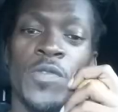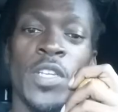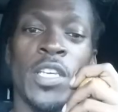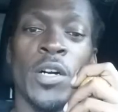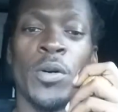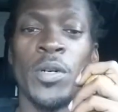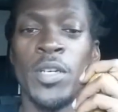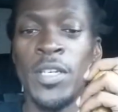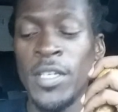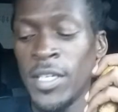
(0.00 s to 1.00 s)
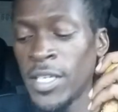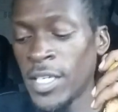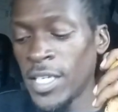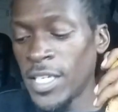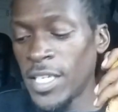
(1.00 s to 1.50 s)
video.
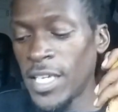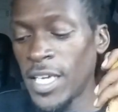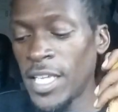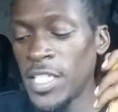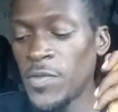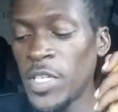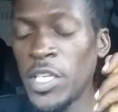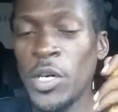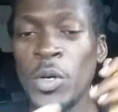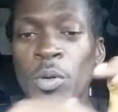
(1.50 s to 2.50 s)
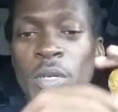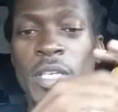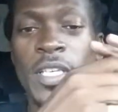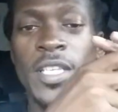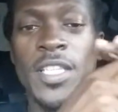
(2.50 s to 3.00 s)
In this video,
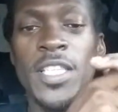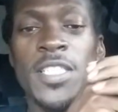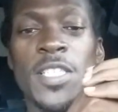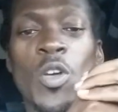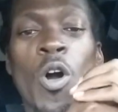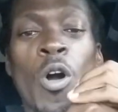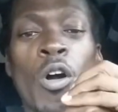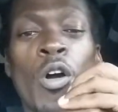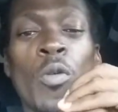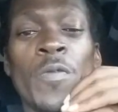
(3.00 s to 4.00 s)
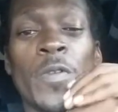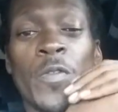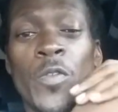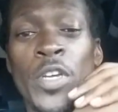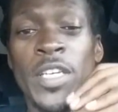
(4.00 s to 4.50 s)
this is called Home for
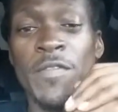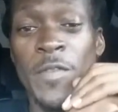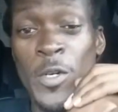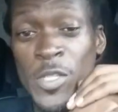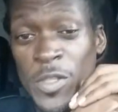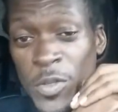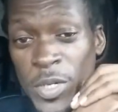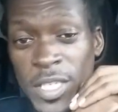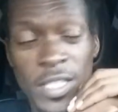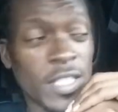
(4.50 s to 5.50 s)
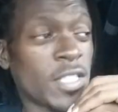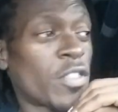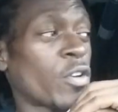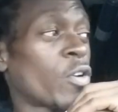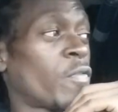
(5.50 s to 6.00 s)
Free, version 3. This is the
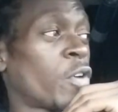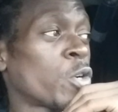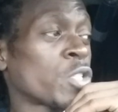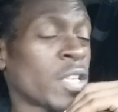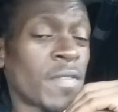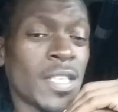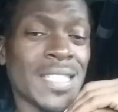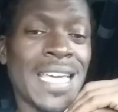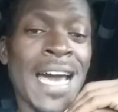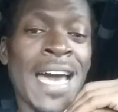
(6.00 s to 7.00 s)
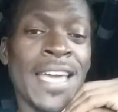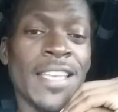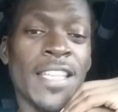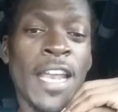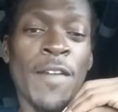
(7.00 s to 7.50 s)
third version of this guide
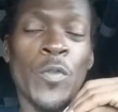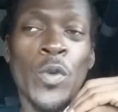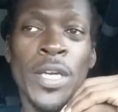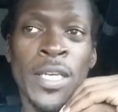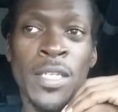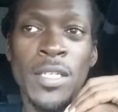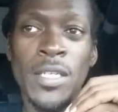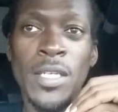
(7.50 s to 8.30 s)
that I've written,